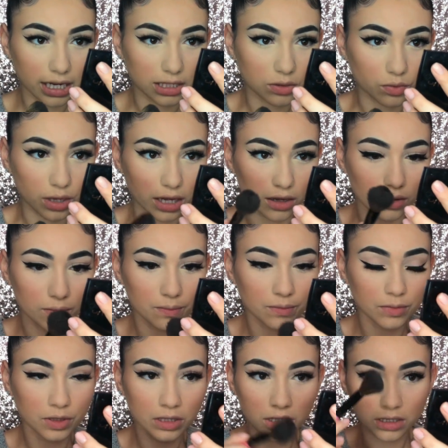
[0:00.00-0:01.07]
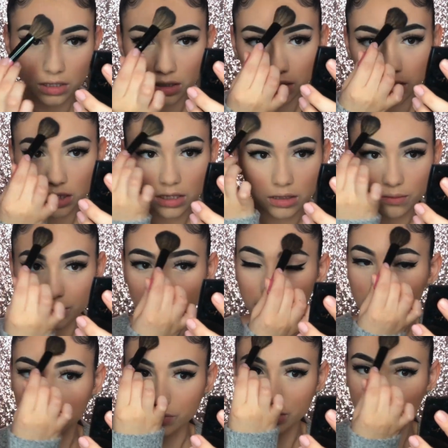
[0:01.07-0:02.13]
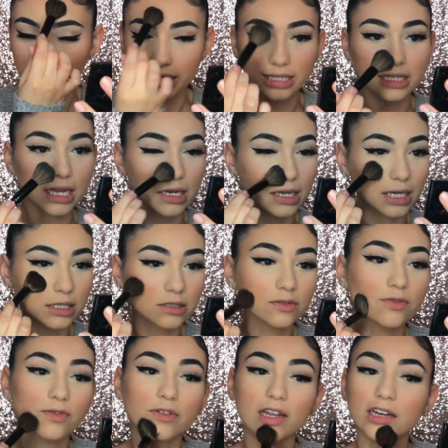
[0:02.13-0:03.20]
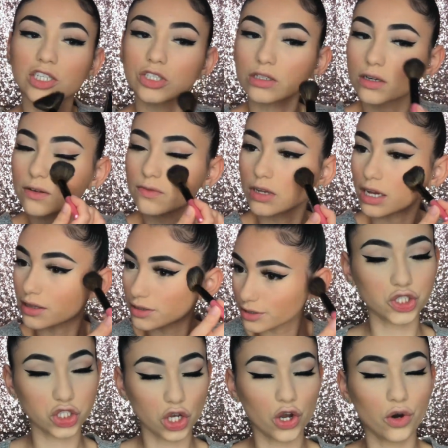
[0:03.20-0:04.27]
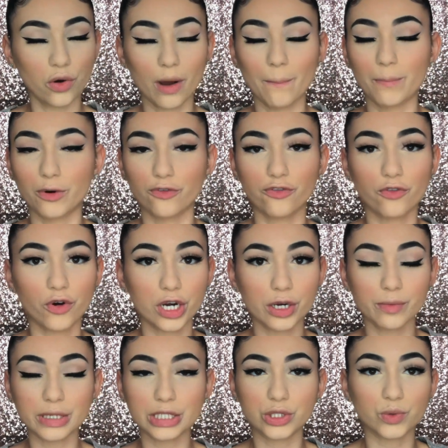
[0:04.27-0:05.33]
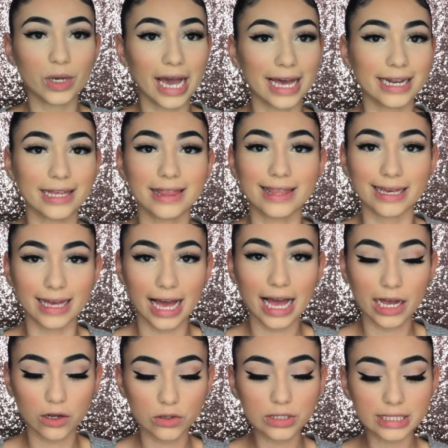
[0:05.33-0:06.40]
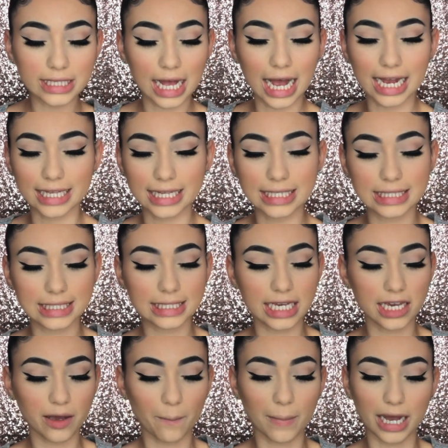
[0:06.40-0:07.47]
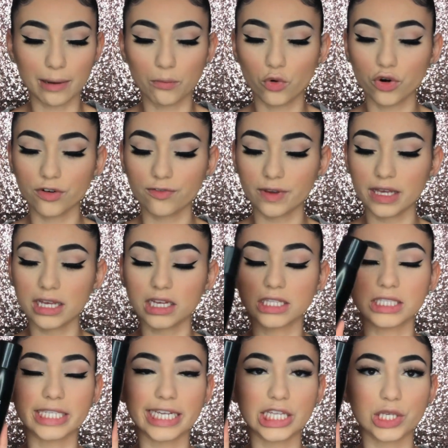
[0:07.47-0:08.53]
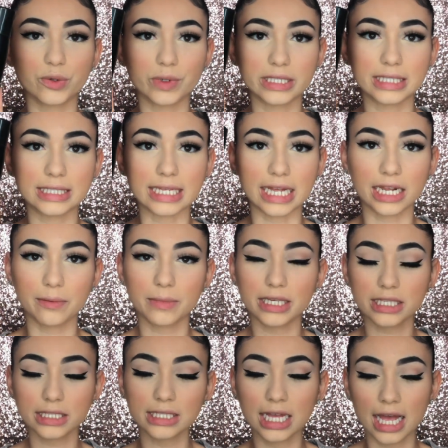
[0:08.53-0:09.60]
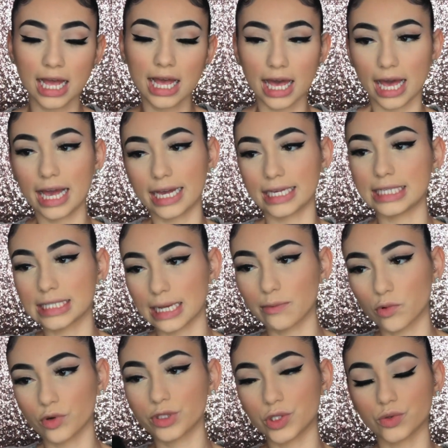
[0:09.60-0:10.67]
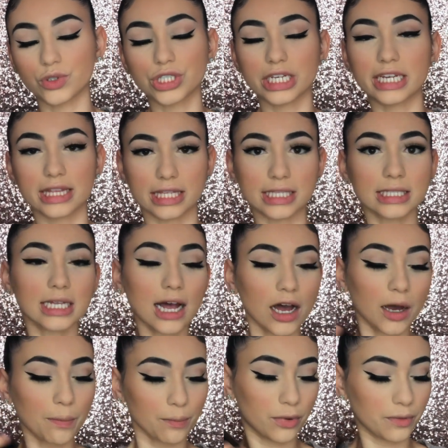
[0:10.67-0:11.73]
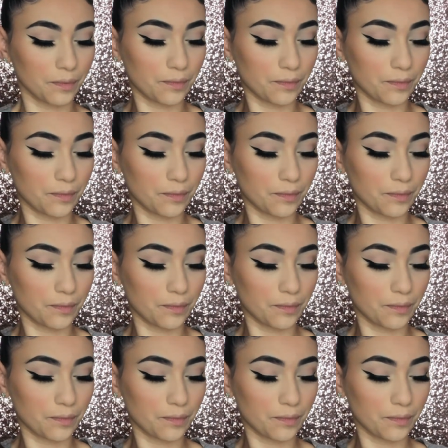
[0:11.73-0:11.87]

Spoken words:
as well, because we get like that nice flush of color. So before we do anything else, I like to take my Morphe Continuous Setting Mist, and I'm going to shake this up.